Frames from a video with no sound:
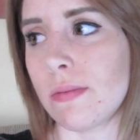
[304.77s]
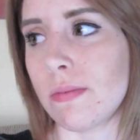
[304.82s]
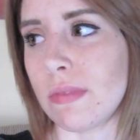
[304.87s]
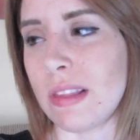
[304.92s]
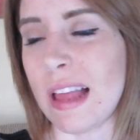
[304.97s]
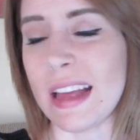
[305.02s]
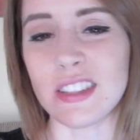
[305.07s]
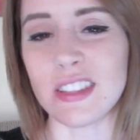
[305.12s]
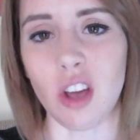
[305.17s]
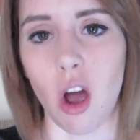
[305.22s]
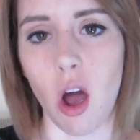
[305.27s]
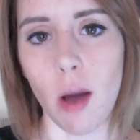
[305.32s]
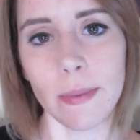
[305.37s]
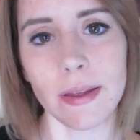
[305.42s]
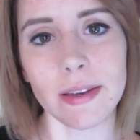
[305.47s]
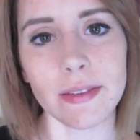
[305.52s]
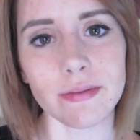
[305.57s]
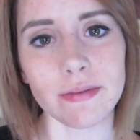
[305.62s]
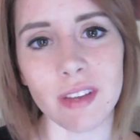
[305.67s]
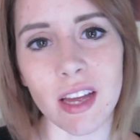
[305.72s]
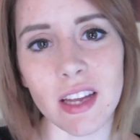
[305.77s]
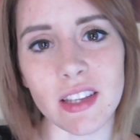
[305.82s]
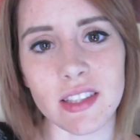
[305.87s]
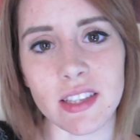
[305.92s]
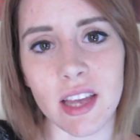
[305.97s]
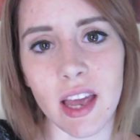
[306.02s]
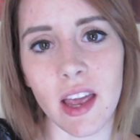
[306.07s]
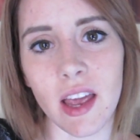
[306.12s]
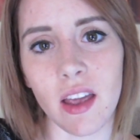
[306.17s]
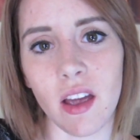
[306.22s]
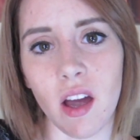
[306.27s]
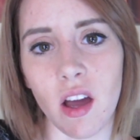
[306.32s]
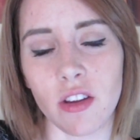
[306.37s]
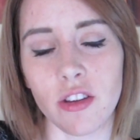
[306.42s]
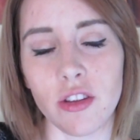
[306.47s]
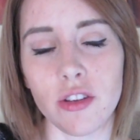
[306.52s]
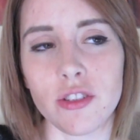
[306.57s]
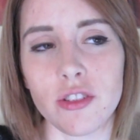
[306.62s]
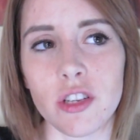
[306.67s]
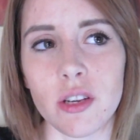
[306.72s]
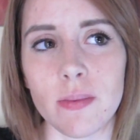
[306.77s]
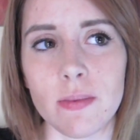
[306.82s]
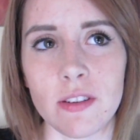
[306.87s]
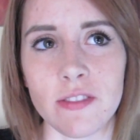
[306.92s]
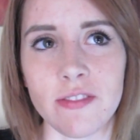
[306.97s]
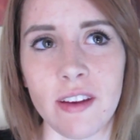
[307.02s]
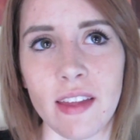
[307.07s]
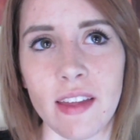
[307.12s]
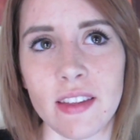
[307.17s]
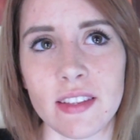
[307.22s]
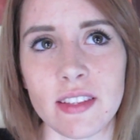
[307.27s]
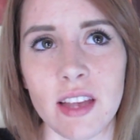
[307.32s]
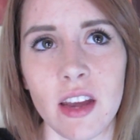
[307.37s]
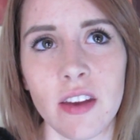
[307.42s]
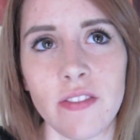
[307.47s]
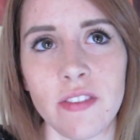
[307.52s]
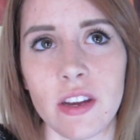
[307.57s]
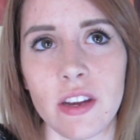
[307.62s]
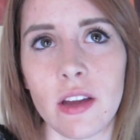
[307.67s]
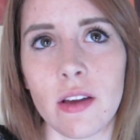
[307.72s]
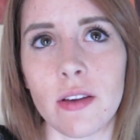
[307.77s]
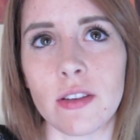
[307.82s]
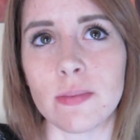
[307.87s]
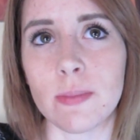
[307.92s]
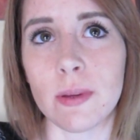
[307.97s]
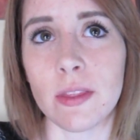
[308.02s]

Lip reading: less common, I'd say, on YouTube to find these kind of videos,